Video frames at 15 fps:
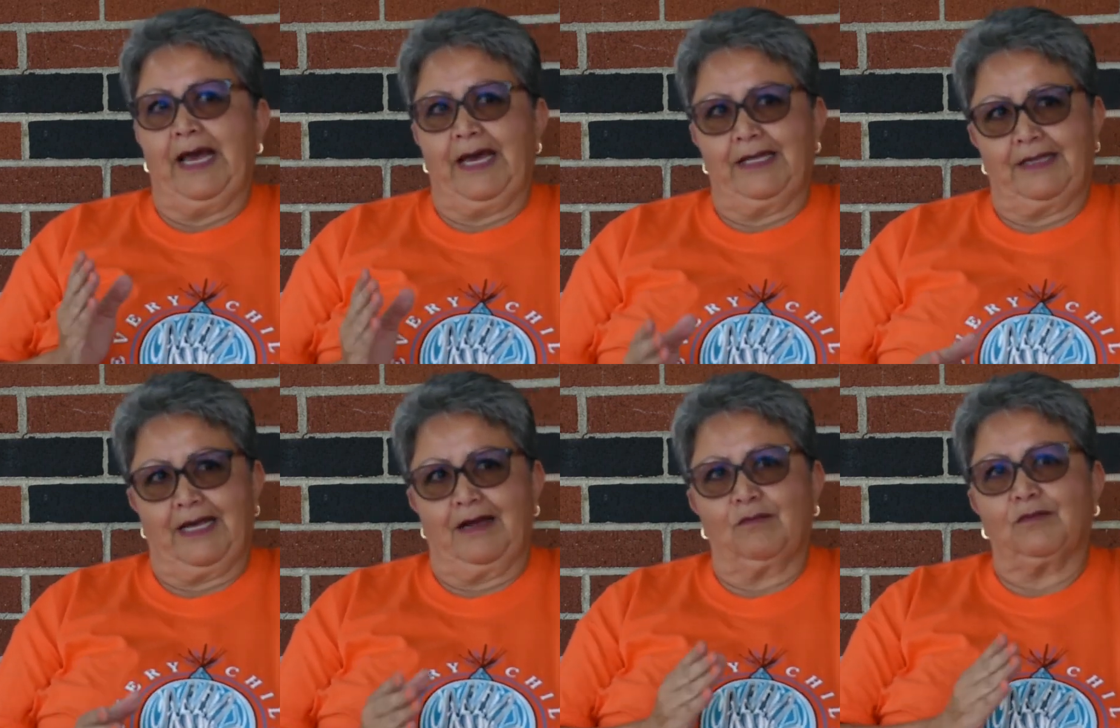
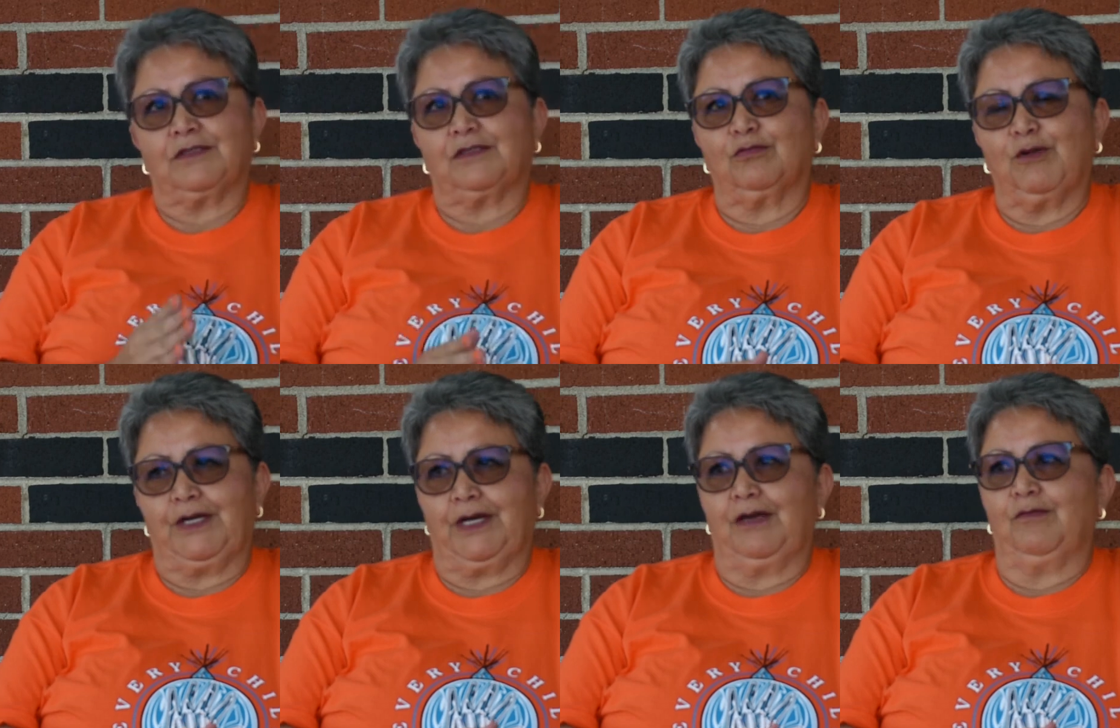and that was
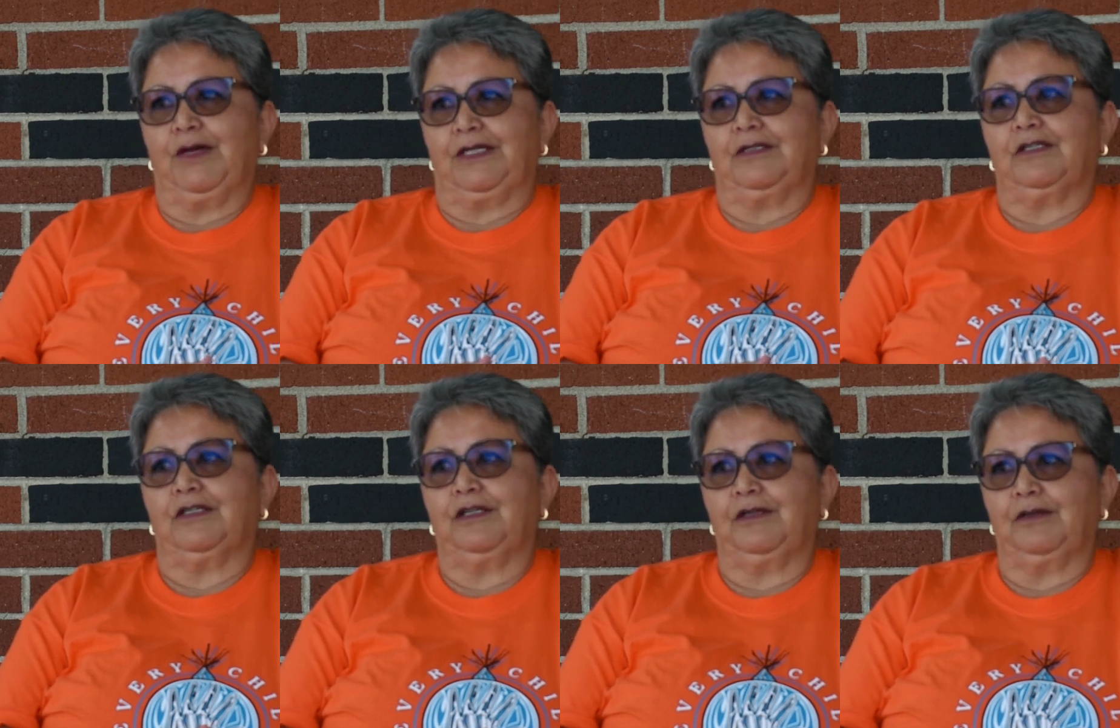when I
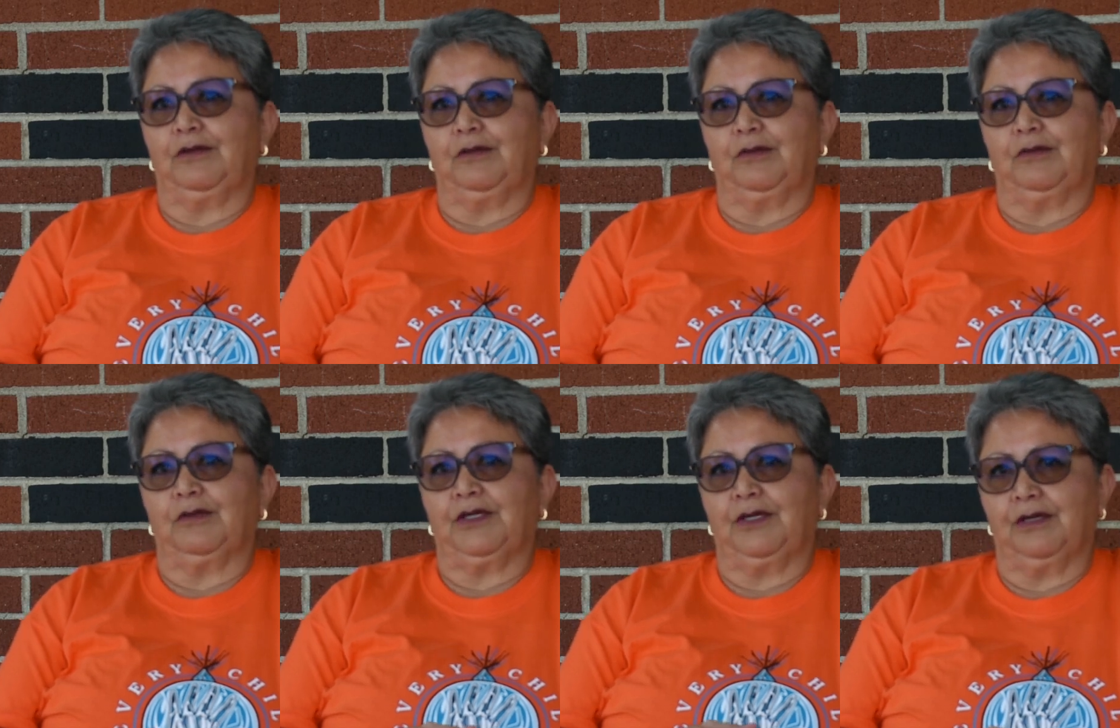went
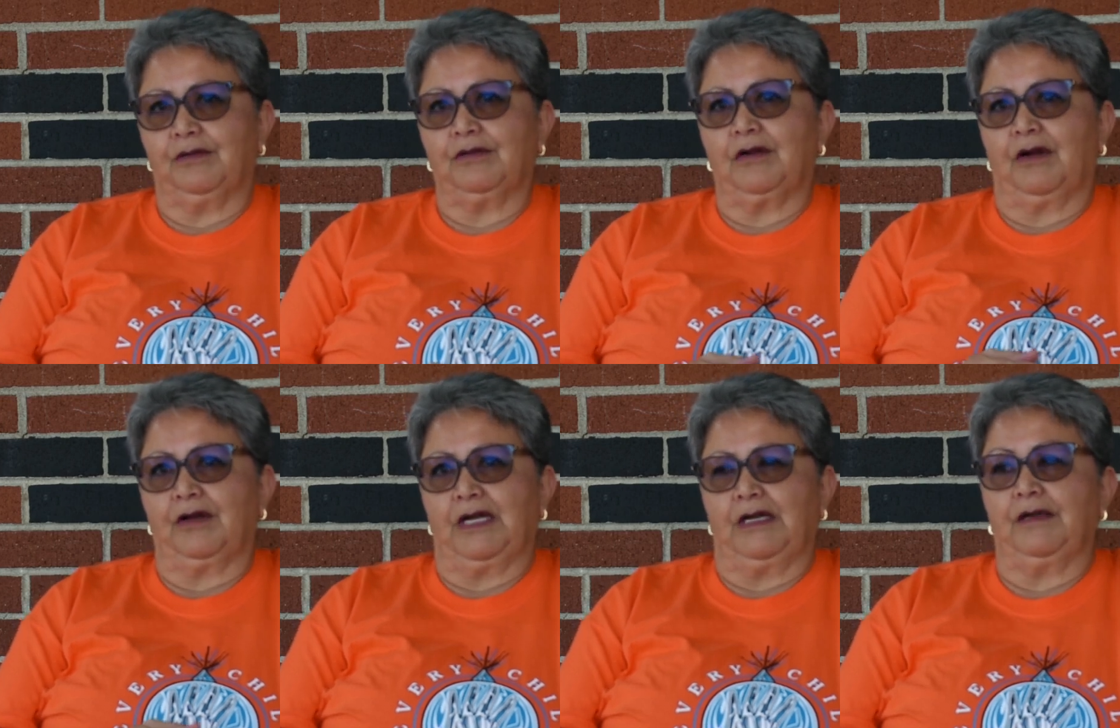to
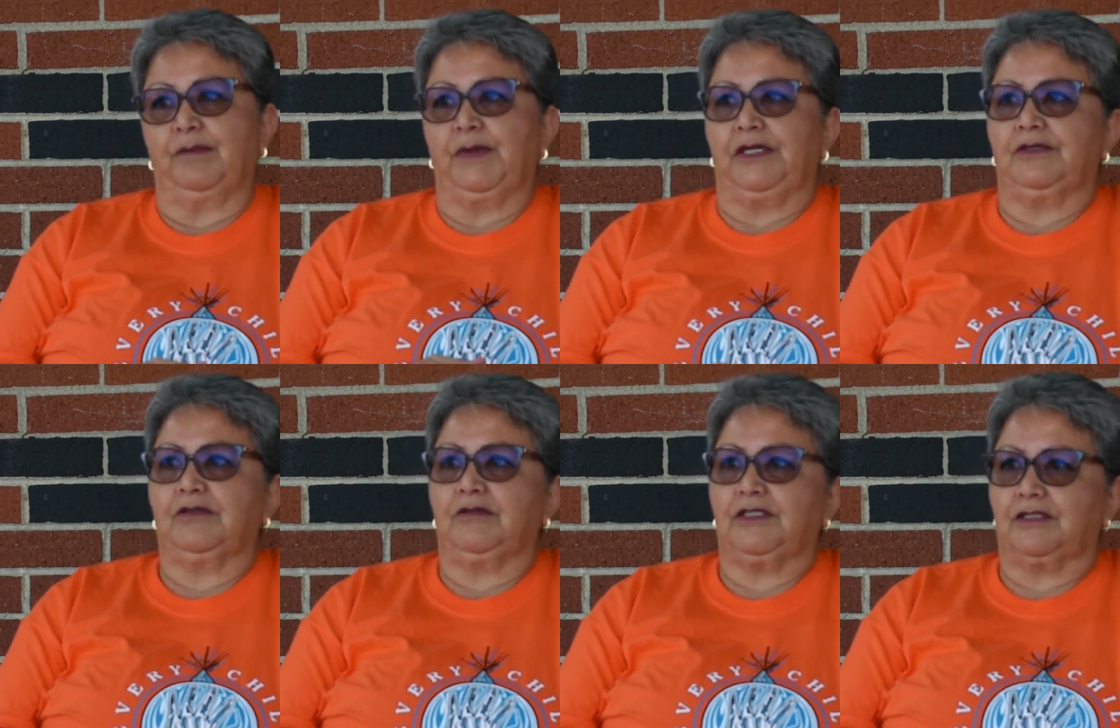Kilgard
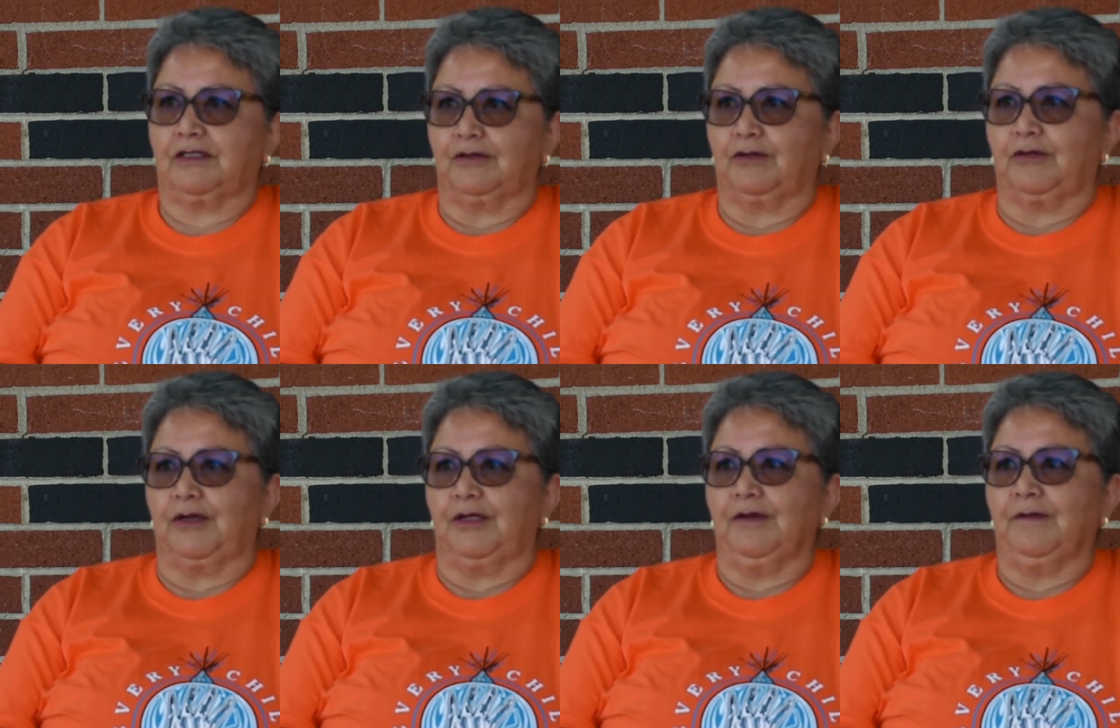Elementary
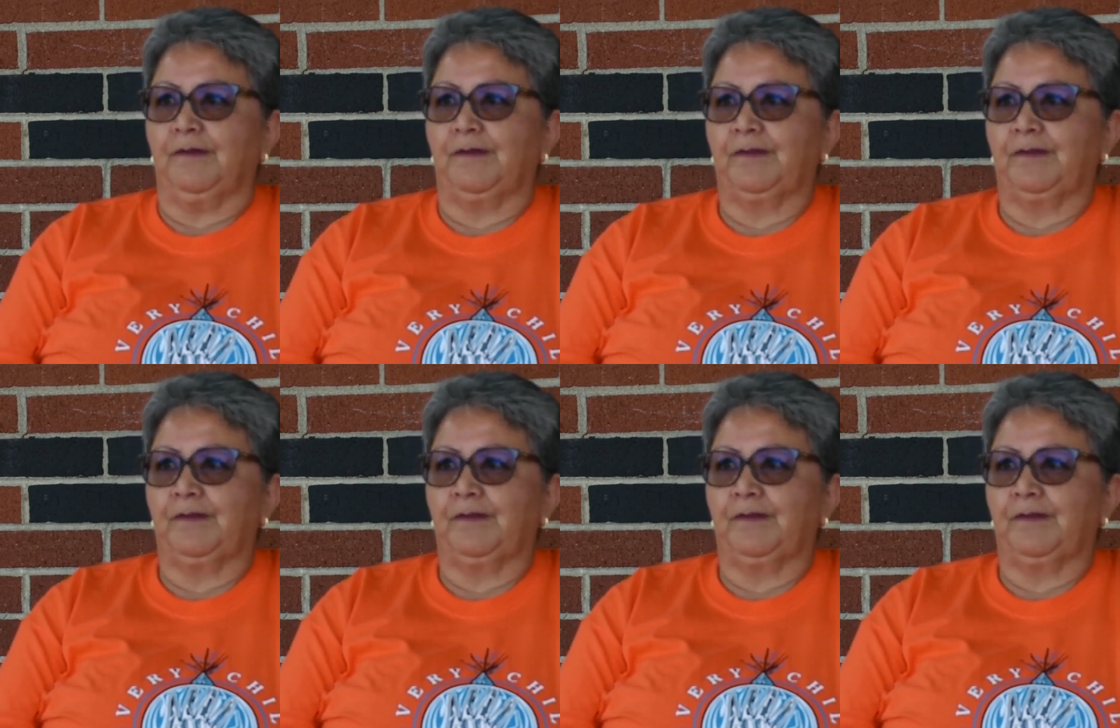School.